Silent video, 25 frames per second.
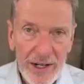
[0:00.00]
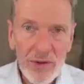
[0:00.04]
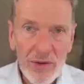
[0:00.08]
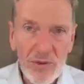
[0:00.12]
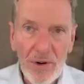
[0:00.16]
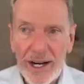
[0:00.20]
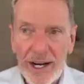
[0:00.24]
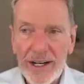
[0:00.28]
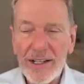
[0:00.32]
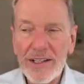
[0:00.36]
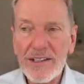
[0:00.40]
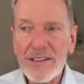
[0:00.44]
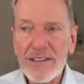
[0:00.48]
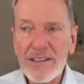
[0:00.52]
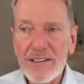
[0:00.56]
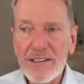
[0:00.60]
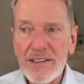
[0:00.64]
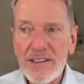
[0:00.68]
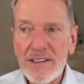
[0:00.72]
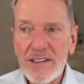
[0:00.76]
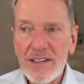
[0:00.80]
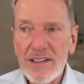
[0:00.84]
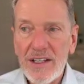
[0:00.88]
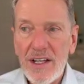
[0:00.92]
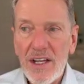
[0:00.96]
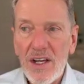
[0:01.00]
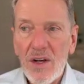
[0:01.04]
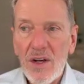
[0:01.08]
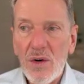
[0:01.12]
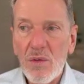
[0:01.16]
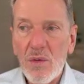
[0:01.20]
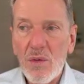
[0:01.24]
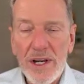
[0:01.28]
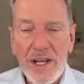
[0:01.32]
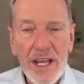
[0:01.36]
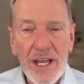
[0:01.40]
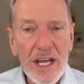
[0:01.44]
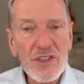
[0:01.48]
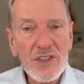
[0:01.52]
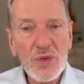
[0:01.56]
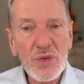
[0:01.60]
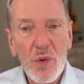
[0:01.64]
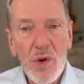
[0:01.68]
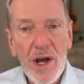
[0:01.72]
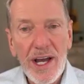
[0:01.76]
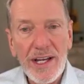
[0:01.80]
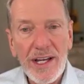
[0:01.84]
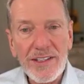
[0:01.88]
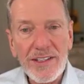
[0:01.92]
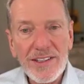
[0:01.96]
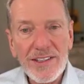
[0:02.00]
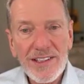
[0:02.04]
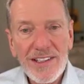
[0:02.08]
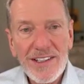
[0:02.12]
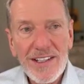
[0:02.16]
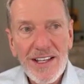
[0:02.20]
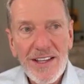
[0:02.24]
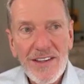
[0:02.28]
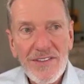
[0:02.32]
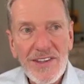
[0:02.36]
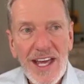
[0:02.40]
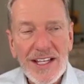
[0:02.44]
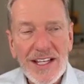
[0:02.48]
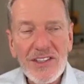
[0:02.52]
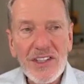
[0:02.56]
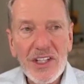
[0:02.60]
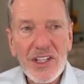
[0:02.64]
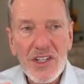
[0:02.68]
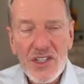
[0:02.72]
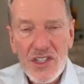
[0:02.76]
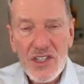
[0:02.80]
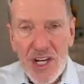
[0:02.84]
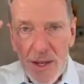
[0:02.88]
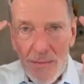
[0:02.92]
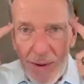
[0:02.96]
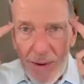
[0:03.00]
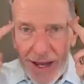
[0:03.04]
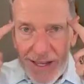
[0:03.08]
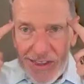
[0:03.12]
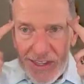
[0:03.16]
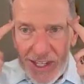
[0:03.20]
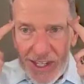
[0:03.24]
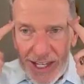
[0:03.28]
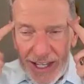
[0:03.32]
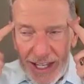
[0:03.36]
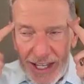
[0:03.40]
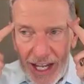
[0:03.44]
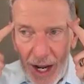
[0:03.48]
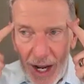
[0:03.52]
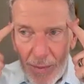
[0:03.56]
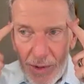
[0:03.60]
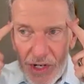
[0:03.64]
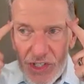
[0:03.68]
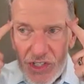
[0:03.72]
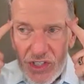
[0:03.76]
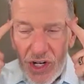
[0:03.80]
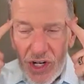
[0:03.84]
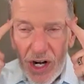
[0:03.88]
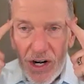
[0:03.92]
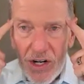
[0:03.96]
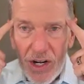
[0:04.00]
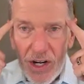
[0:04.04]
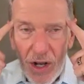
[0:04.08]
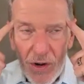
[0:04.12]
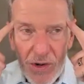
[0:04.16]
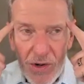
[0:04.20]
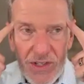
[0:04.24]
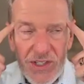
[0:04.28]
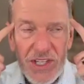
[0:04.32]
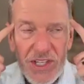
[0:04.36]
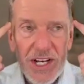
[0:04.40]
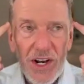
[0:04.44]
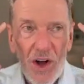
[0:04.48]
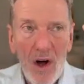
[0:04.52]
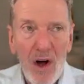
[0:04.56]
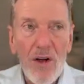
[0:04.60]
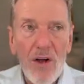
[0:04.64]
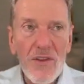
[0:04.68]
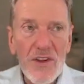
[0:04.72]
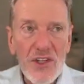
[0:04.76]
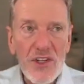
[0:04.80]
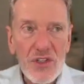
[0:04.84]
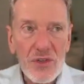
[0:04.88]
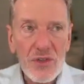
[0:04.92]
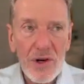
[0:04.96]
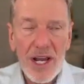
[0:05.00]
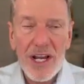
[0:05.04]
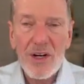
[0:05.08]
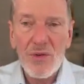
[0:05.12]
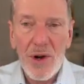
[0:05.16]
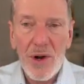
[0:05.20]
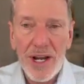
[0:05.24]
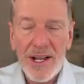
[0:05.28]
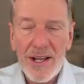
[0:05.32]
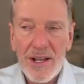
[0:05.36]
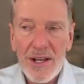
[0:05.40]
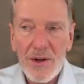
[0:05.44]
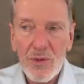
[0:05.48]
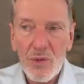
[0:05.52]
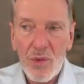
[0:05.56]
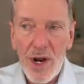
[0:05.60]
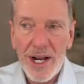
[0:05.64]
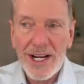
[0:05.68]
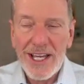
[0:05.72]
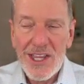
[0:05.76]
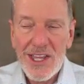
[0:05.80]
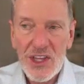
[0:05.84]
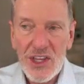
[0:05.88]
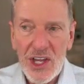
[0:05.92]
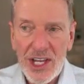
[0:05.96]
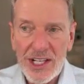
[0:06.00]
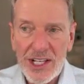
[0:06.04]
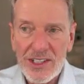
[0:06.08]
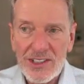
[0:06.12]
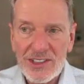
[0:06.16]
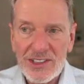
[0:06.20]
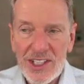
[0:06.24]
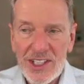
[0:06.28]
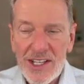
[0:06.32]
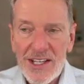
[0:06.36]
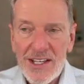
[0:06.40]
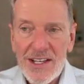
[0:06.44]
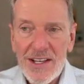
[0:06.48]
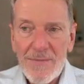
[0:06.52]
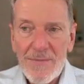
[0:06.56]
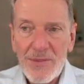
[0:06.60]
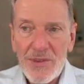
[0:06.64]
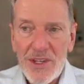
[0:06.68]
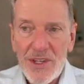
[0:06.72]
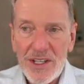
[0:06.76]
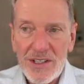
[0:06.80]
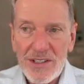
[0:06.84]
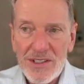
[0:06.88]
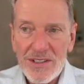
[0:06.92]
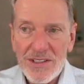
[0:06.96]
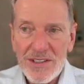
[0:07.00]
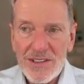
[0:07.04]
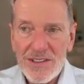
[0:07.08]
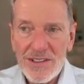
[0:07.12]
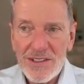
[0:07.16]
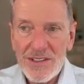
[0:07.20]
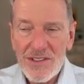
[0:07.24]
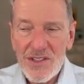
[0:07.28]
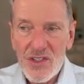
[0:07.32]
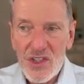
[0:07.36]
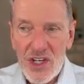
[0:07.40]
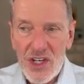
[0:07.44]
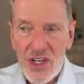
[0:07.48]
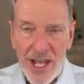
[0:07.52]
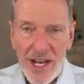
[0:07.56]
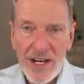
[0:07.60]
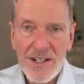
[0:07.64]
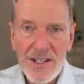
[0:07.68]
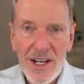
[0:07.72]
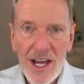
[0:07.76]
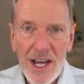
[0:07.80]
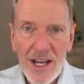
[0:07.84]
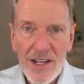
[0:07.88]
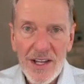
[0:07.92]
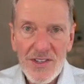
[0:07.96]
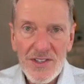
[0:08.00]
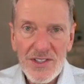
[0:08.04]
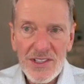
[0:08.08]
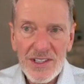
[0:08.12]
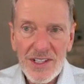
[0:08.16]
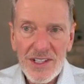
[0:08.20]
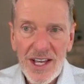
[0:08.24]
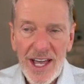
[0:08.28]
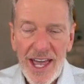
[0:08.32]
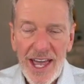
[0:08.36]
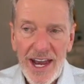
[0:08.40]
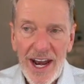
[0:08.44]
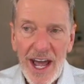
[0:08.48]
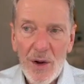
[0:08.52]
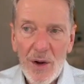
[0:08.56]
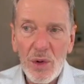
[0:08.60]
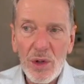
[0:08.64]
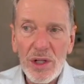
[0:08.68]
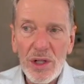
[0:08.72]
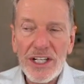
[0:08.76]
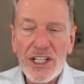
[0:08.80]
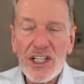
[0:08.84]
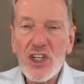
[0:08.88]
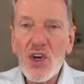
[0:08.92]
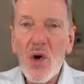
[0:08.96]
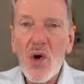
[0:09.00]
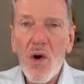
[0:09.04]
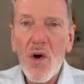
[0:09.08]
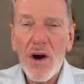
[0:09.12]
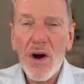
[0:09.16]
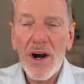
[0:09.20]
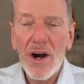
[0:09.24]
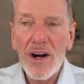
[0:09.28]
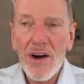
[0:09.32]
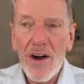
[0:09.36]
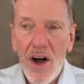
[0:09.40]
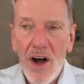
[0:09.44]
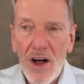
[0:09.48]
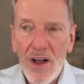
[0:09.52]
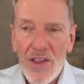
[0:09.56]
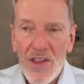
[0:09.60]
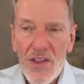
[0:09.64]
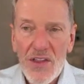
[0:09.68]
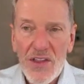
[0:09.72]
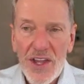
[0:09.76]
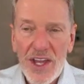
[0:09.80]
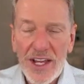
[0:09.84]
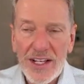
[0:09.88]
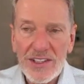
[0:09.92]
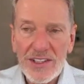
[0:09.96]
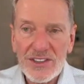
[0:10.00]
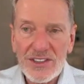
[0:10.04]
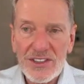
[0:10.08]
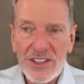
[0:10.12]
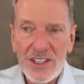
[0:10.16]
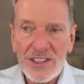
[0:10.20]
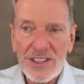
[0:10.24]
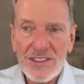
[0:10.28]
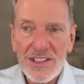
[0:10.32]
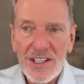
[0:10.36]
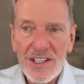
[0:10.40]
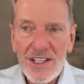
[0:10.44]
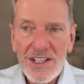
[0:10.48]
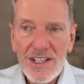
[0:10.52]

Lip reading: wreck, well, guess what? That's going to shape my thinking. I'm going to start noticing all the train wrecky things that Shannon does. And I will ignore all the things that